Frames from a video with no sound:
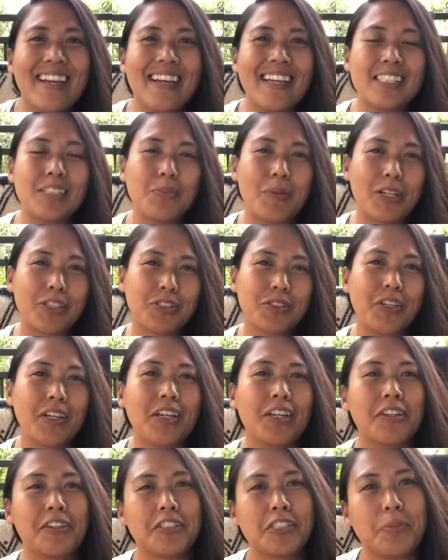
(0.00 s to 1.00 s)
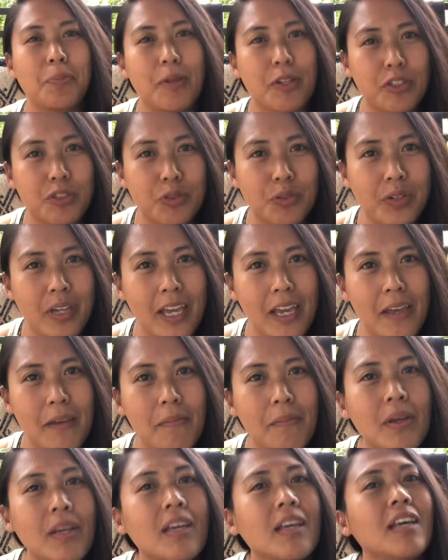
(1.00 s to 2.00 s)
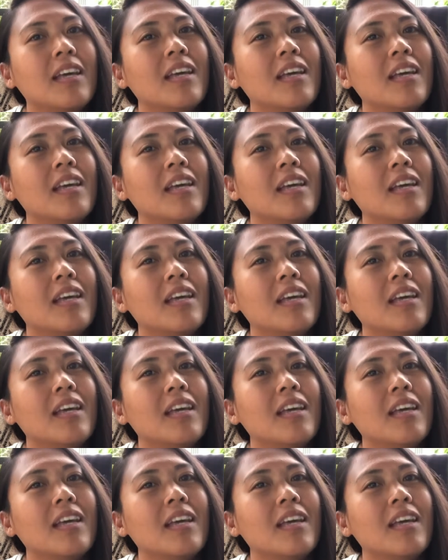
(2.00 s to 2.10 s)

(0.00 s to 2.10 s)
especially in your spiritual game,